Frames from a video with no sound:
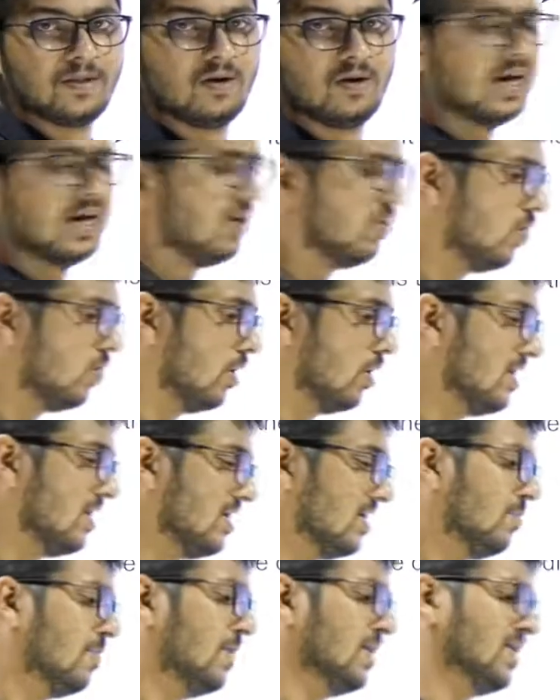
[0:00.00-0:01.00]
Okay, now what
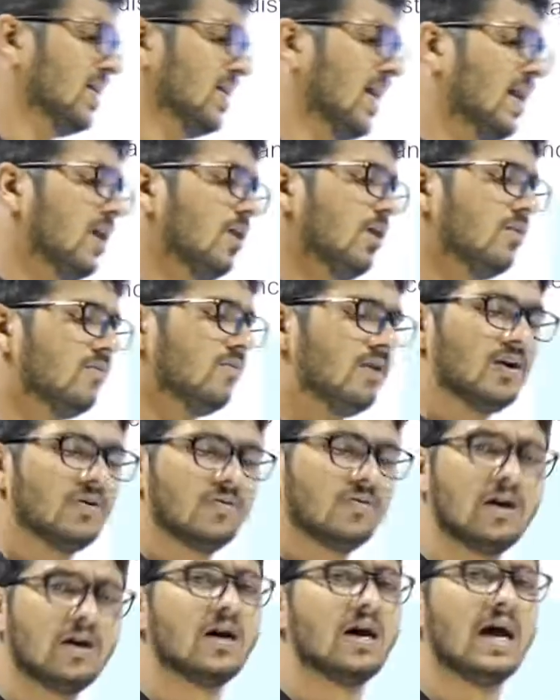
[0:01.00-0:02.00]
is the specialty of
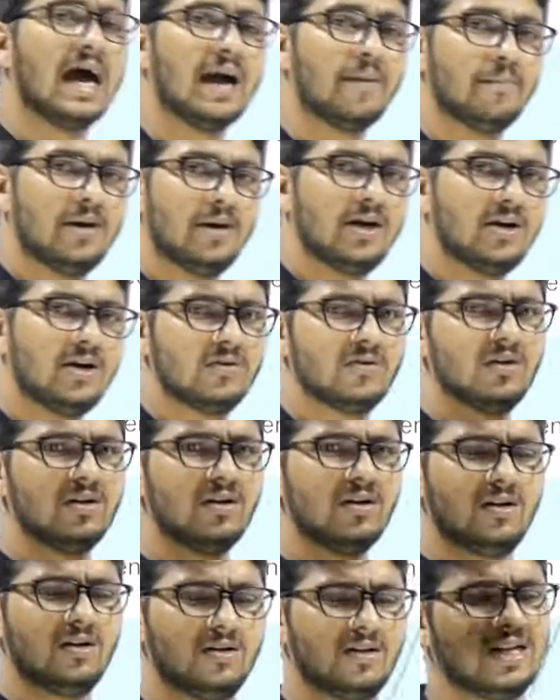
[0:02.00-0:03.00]
amplitude?
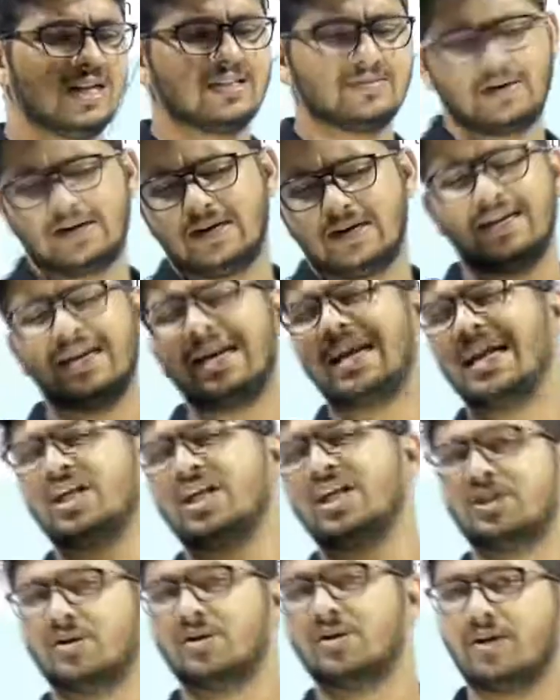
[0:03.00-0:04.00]
There is one
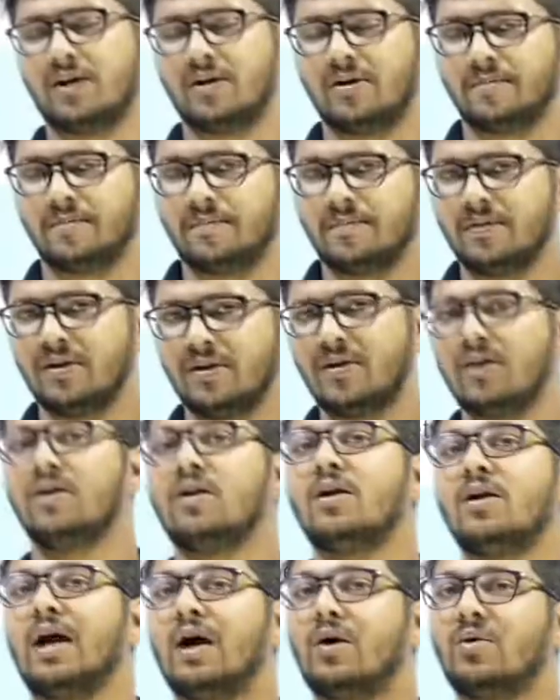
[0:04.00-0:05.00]
relation, okay?
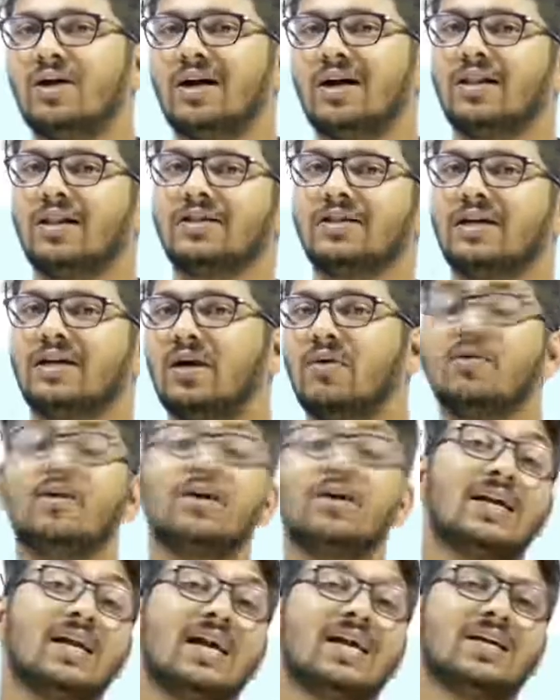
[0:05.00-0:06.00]
Louder the sound,
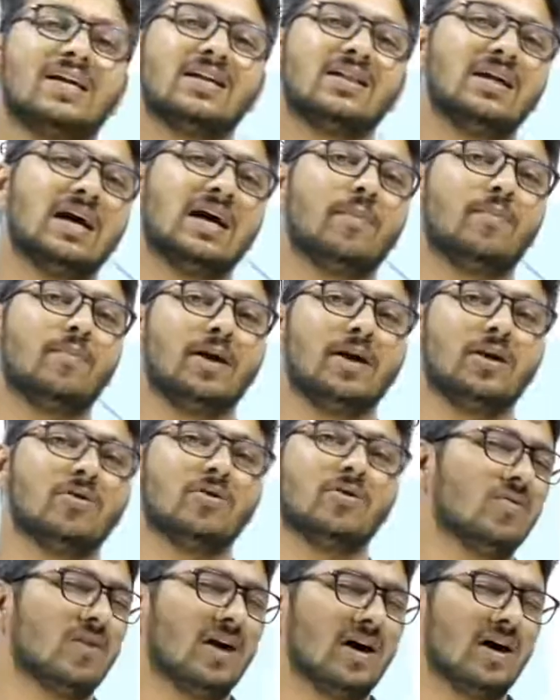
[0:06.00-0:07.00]
greater the
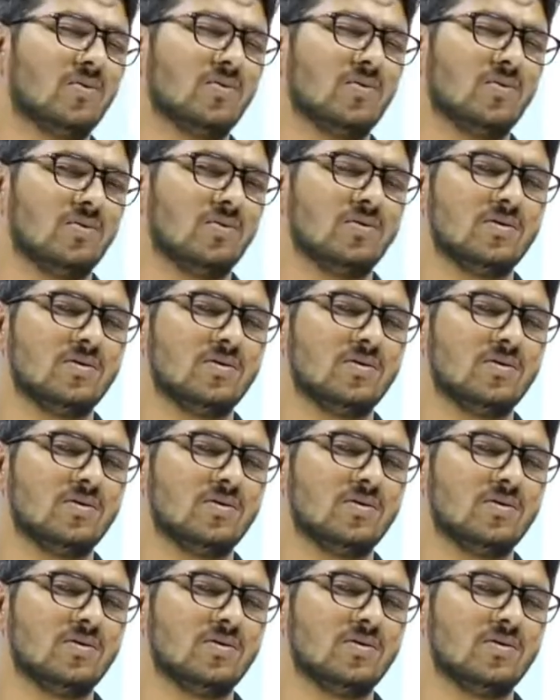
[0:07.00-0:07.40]
amplitude. How?